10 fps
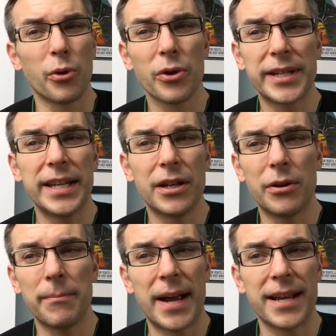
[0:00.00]
the word
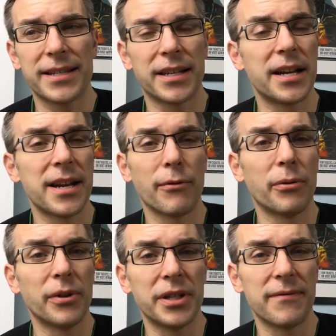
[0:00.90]
keto in passing. I
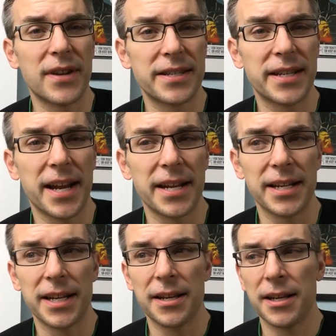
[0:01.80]
never really
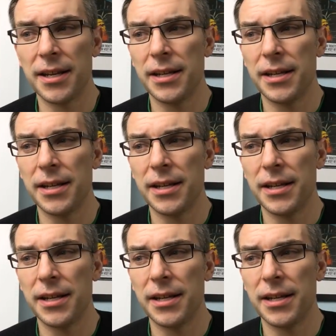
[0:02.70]
investigated it.